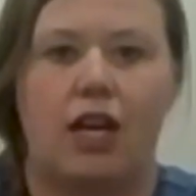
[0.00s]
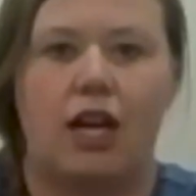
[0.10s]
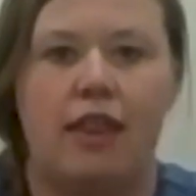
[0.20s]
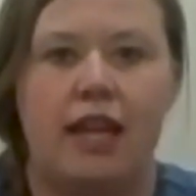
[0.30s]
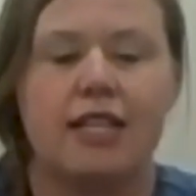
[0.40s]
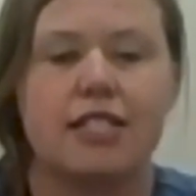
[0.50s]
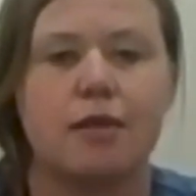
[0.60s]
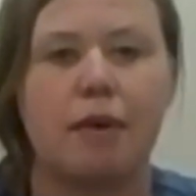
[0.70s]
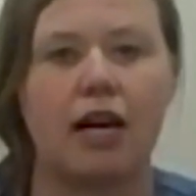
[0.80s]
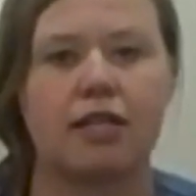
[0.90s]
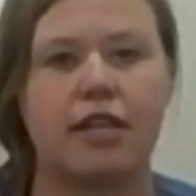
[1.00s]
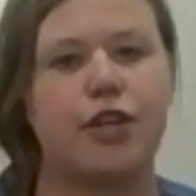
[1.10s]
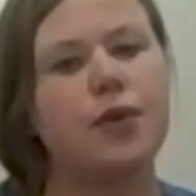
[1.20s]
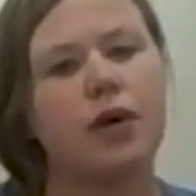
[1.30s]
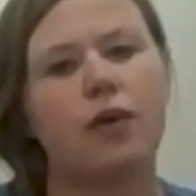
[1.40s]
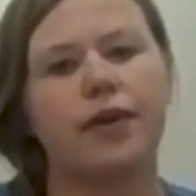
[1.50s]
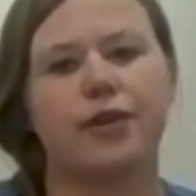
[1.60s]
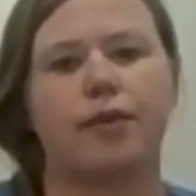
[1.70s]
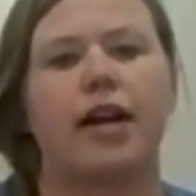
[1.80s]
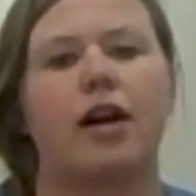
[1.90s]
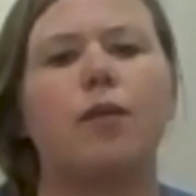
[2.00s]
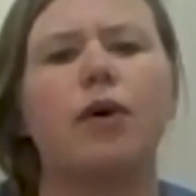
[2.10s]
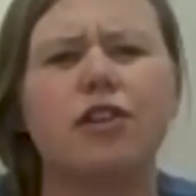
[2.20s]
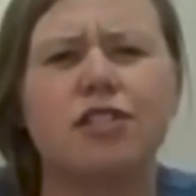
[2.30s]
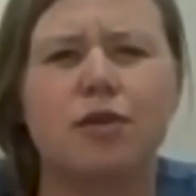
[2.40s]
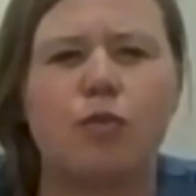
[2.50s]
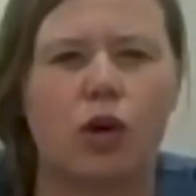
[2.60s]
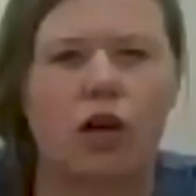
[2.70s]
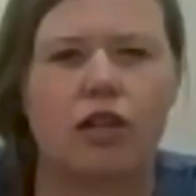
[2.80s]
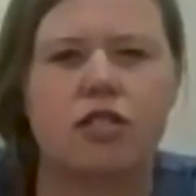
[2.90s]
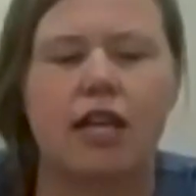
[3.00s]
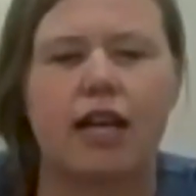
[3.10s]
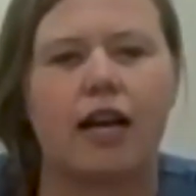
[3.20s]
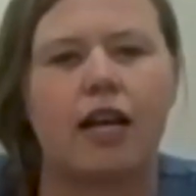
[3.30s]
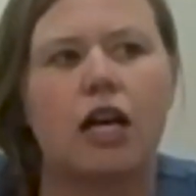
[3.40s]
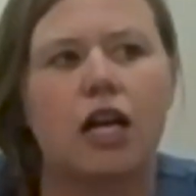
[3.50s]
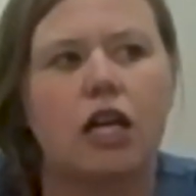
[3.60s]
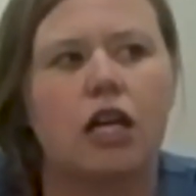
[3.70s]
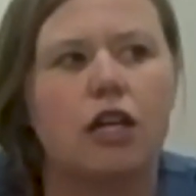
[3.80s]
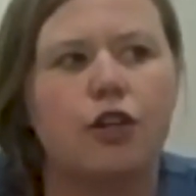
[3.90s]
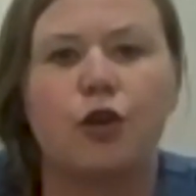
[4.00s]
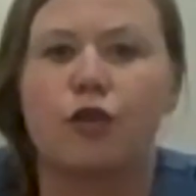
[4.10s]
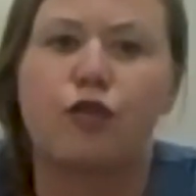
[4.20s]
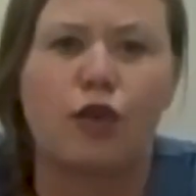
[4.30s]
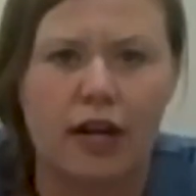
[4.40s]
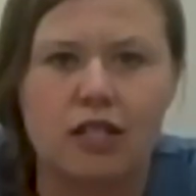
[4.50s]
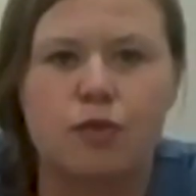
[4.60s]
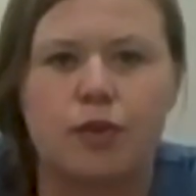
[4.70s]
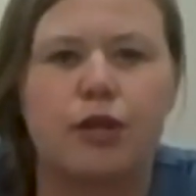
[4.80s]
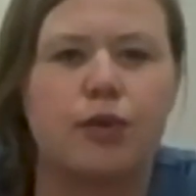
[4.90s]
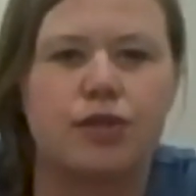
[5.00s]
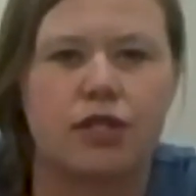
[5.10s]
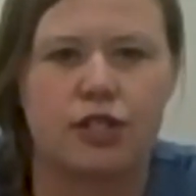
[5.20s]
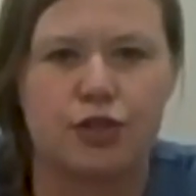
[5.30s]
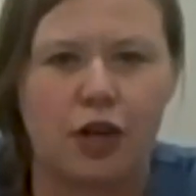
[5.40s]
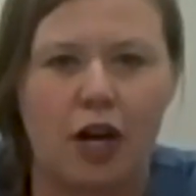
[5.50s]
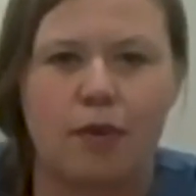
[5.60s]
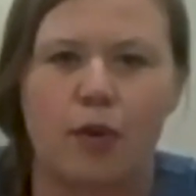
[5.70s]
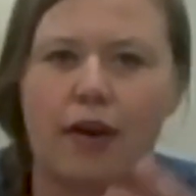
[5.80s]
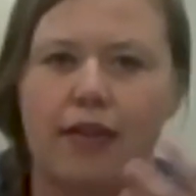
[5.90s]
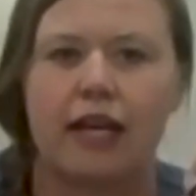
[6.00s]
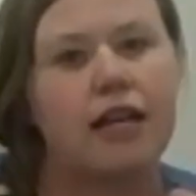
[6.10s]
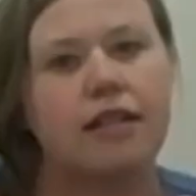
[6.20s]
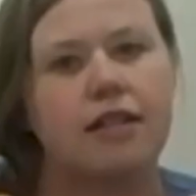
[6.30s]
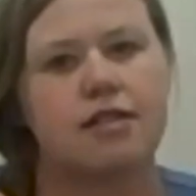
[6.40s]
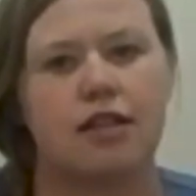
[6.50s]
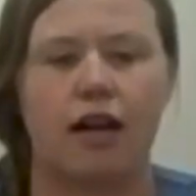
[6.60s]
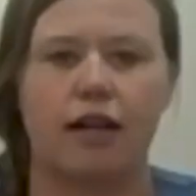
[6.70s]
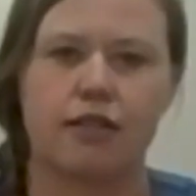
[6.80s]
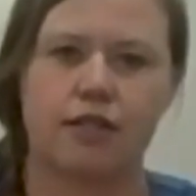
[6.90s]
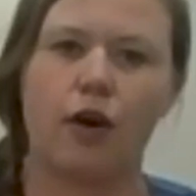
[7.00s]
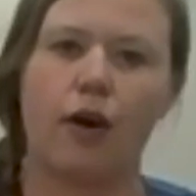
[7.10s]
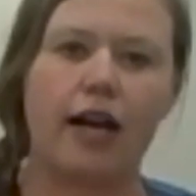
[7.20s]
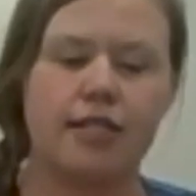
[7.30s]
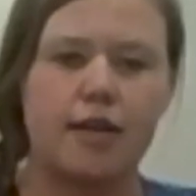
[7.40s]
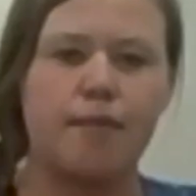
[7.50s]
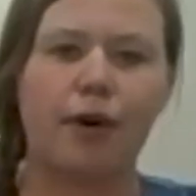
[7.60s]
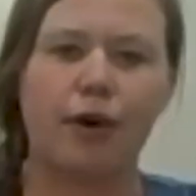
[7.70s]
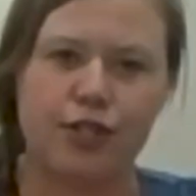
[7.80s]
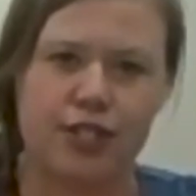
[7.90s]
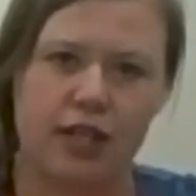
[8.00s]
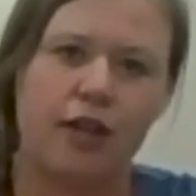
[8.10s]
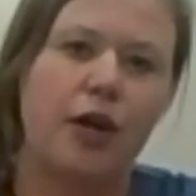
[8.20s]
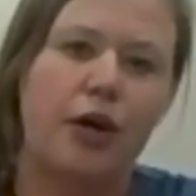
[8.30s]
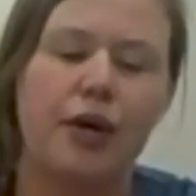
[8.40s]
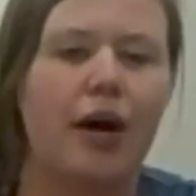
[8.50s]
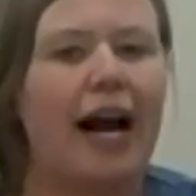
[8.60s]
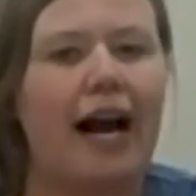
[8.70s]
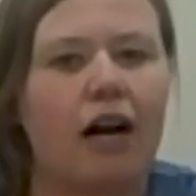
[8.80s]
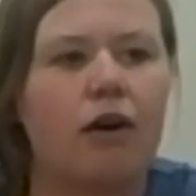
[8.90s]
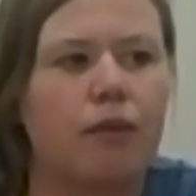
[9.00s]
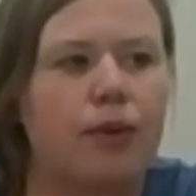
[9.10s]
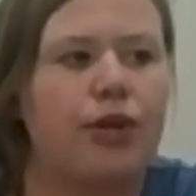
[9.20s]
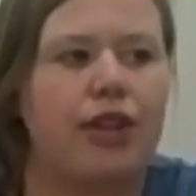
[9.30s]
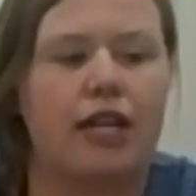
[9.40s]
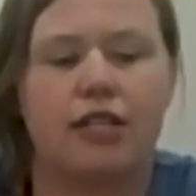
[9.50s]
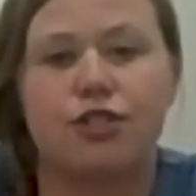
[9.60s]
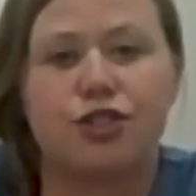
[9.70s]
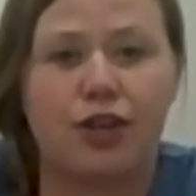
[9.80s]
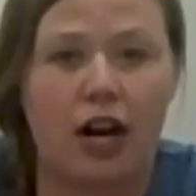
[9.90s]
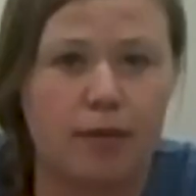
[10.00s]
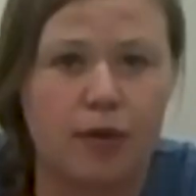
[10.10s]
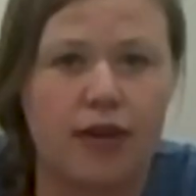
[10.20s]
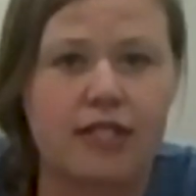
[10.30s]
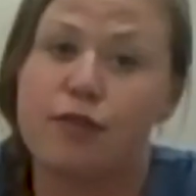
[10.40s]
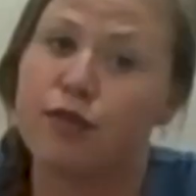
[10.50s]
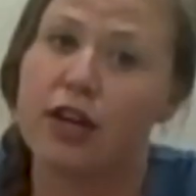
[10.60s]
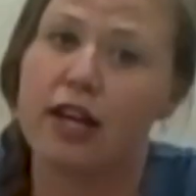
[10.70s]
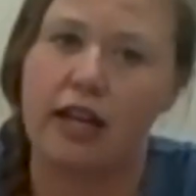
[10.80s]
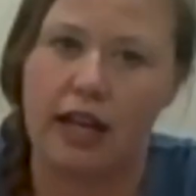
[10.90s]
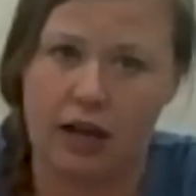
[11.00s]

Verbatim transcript: And that's the box that you are going to write out. What are some words that your friends would use to describe you on the inside. So, as a person, how would they describe you as a friend?